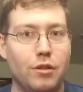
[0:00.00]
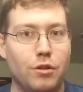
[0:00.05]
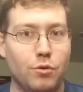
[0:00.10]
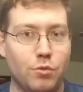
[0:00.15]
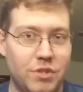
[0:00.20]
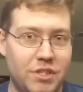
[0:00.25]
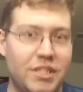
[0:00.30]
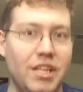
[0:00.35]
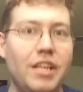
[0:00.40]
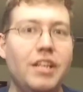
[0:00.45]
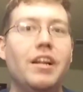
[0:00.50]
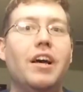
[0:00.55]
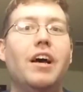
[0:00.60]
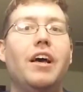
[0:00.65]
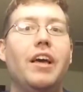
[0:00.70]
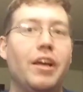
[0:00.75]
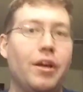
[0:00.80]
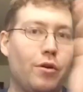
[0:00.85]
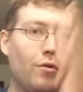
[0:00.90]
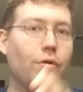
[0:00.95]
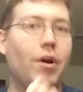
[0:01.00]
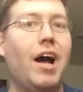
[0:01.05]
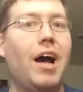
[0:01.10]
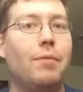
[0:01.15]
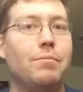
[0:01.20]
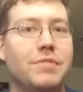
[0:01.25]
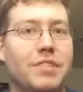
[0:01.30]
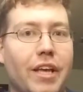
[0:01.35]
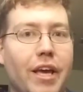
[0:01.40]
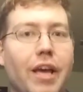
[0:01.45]
Lucina, and
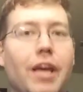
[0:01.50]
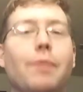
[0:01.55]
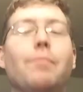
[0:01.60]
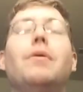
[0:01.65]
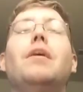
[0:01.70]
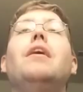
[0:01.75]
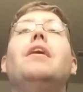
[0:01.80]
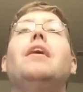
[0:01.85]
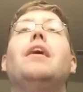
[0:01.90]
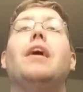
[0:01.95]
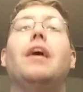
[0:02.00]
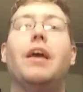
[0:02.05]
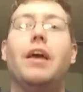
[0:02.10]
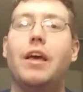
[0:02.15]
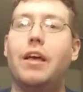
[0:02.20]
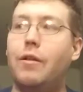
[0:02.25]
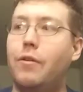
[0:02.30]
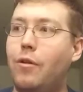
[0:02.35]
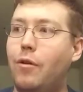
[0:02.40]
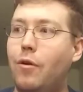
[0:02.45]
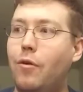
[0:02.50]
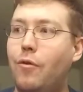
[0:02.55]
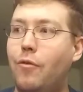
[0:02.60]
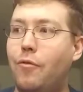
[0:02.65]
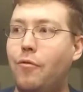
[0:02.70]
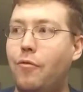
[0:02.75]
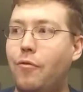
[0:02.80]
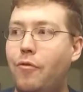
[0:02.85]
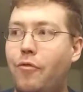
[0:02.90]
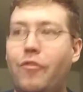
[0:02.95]
Crom's game, and
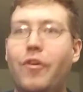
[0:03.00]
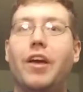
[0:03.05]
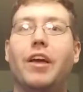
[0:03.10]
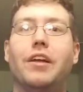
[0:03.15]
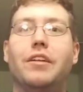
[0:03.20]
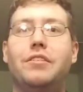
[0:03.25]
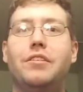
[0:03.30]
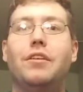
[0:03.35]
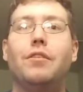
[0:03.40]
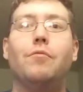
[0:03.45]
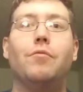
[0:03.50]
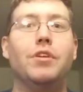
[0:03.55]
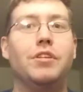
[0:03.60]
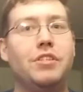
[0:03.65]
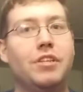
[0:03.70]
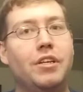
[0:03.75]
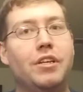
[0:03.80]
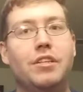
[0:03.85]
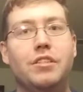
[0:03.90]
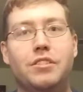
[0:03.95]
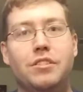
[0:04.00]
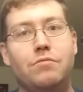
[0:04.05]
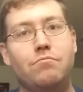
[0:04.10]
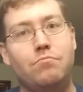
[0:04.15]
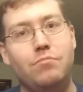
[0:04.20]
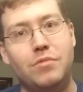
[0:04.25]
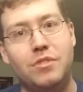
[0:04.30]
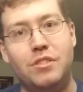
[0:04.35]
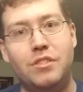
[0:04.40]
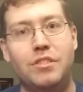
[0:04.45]
Fate, which is
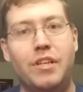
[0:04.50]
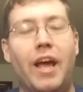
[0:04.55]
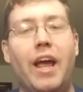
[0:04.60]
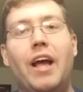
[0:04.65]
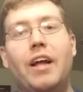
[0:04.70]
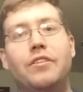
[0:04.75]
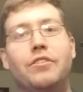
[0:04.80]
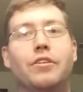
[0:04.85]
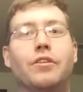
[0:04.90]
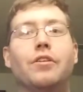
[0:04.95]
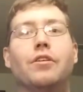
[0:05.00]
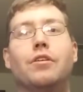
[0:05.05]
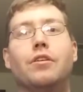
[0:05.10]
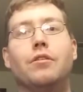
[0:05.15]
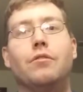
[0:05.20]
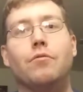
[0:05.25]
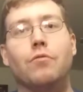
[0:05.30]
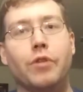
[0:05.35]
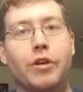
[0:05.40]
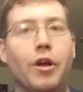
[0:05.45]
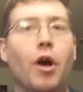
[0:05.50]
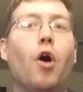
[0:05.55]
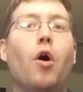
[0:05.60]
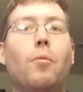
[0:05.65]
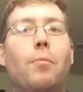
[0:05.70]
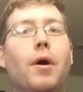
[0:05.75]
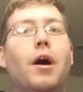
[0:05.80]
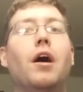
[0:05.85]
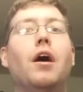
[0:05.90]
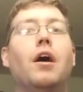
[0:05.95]
Xander,
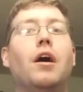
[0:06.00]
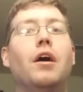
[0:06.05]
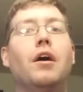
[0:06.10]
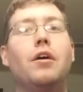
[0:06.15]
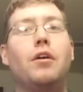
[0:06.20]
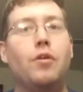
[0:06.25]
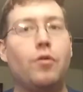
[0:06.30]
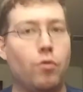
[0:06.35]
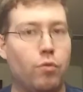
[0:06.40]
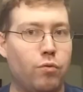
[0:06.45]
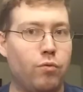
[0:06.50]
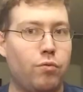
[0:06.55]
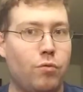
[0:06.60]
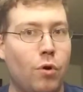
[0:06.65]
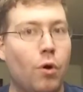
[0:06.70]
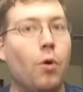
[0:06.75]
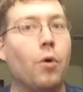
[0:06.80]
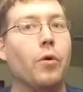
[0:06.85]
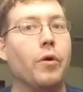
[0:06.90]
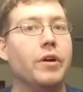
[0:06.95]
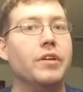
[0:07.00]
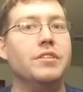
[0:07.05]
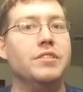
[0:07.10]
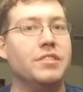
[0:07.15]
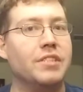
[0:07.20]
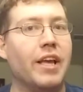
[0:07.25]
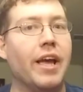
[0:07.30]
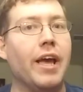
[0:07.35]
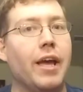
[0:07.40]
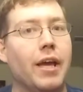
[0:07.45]
Ryoma,
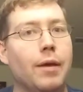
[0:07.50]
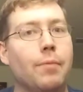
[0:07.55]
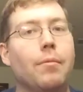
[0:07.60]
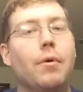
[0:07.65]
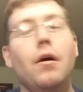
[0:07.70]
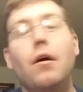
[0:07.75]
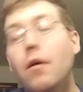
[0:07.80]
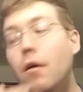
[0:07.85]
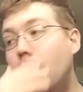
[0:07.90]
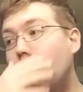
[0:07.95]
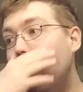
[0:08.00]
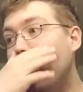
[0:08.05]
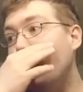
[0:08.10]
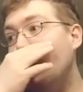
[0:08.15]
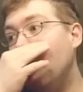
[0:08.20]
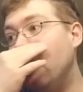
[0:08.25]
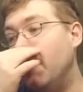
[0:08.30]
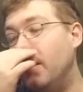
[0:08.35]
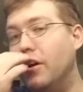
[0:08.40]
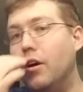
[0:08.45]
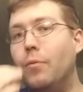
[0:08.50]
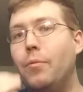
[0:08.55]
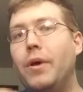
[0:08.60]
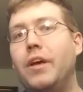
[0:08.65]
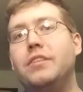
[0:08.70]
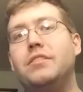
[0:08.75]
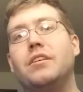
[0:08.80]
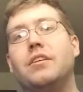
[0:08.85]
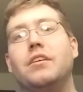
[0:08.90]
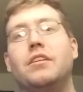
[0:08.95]
Corrin's game, you know,
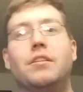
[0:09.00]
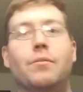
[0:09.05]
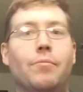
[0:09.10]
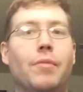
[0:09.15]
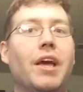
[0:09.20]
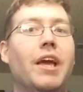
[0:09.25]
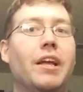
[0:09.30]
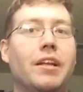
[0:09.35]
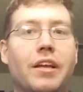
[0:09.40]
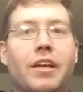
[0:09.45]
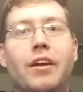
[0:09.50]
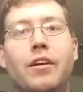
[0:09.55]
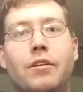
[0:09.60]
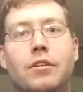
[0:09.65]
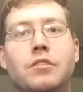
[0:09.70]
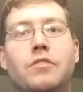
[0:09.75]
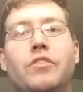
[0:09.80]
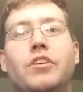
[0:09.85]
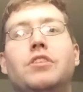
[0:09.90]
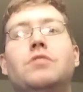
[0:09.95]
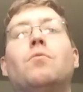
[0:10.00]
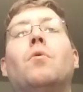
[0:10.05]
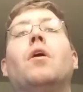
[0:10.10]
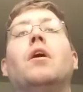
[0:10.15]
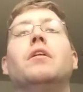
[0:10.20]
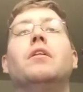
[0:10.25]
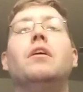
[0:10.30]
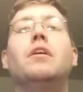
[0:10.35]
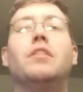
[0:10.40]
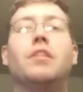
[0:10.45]
basically the main characters of each
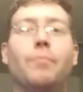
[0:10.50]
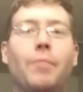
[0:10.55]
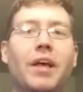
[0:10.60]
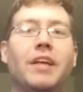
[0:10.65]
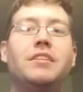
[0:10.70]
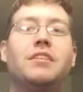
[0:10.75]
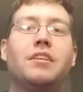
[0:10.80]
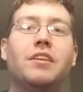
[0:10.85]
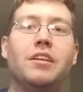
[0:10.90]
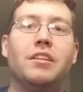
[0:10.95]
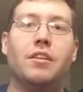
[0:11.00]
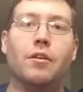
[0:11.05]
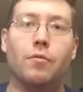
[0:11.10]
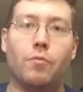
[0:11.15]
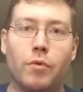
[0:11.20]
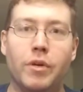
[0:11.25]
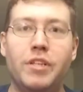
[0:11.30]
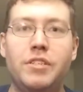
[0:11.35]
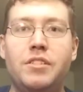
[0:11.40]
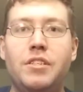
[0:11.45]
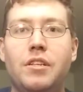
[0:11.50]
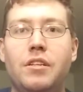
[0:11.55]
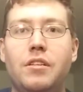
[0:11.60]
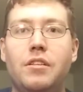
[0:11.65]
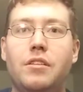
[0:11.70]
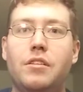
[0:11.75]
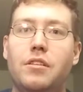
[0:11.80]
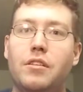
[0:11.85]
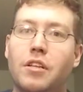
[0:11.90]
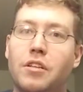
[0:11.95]
one. Basically,
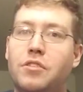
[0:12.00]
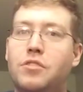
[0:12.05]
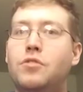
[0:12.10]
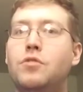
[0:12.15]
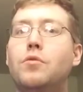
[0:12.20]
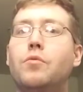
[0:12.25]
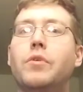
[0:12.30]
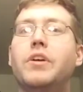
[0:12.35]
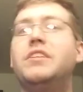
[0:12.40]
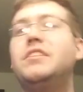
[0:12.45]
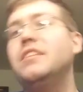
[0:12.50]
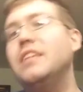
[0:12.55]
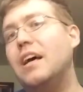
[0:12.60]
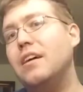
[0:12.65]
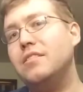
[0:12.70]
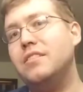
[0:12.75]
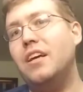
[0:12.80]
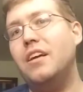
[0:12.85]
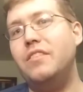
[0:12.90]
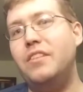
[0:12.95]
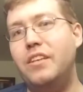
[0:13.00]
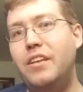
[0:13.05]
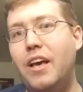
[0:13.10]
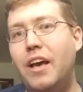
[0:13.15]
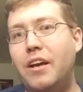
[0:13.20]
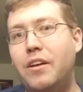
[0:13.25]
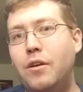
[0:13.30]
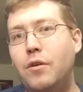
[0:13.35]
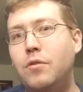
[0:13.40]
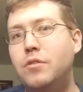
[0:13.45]
the two recent outside of the
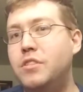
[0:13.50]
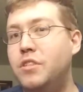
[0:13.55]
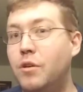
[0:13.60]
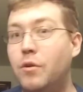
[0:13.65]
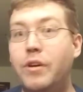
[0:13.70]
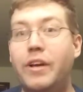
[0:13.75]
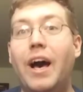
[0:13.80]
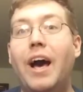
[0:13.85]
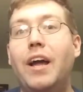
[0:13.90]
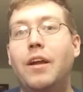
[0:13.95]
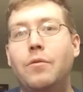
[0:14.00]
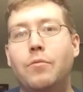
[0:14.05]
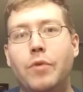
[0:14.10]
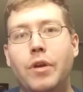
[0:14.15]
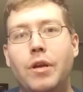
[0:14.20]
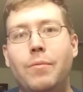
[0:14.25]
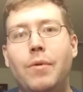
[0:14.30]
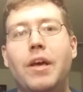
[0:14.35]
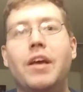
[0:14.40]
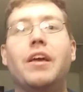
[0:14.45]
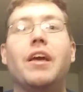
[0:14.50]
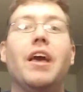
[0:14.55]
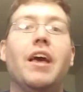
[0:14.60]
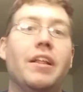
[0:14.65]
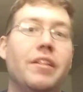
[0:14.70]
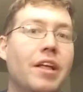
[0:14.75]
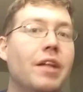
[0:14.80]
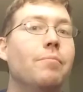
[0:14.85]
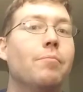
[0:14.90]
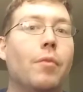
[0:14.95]
Echoes, you know, Guide remake,
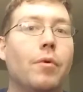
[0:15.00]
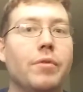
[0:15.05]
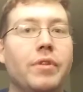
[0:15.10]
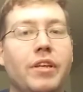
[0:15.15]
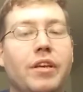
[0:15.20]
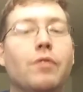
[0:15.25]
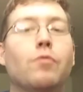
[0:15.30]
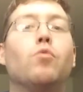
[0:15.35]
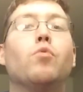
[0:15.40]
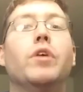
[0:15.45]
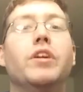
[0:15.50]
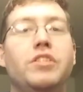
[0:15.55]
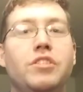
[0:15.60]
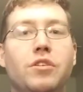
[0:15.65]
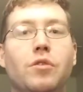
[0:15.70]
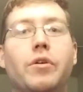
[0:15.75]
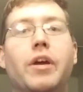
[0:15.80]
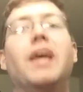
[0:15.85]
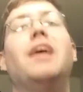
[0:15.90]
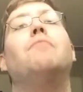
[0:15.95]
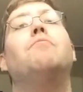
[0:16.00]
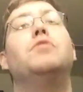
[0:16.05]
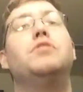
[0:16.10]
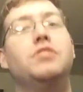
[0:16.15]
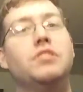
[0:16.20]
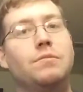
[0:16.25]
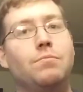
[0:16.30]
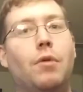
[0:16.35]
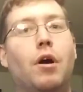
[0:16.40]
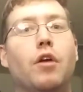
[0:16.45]
and then the original game, which
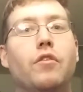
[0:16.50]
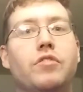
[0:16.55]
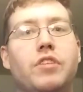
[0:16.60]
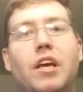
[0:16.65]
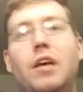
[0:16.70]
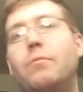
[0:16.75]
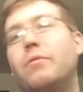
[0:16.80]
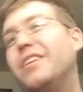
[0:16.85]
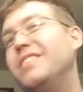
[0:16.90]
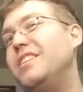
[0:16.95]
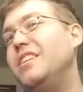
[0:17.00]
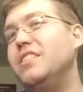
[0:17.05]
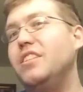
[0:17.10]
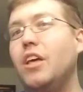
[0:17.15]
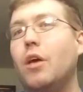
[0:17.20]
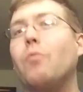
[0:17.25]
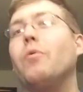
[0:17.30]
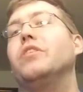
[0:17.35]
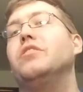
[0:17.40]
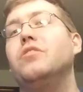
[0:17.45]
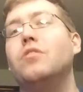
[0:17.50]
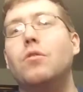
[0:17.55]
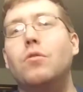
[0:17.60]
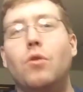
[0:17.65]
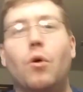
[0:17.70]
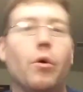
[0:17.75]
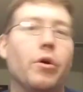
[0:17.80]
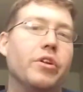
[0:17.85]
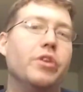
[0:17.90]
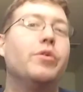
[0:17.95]
is Marth's game, because he's the original
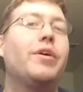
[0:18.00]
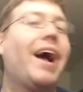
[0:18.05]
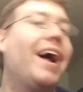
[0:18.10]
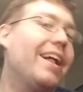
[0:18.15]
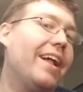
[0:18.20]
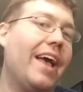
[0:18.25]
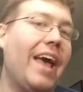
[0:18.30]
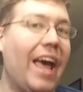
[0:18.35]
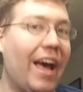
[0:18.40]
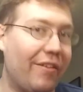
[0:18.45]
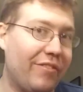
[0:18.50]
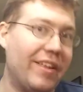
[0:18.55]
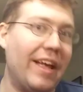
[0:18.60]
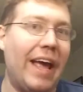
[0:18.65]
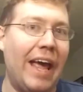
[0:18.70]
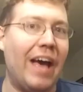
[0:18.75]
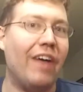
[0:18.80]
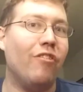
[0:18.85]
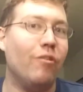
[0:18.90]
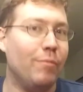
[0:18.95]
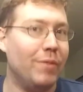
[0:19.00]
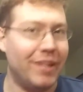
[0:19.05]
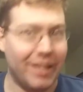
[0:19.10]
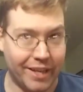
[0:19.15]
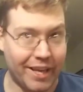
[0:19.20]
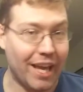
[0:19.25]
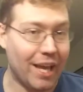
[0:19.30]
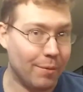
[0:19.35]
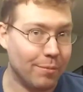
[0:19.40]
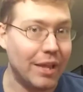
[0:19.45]
lore, and you kind of have to have him in a
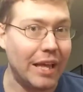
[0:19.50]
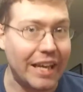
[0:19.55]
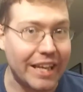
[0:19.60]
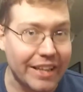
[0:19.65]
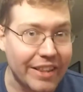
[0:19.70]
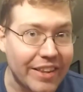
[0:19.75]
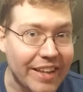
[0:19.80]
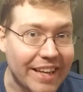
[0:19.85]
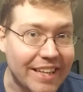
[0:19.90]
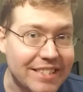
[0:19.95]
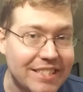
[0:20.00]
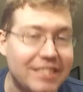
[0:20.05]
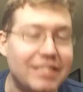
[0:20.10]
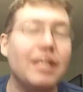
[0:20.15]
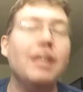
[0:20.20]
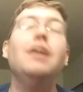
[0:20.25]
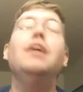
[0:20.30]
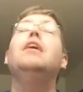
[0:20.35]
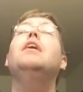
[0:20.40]
game like this.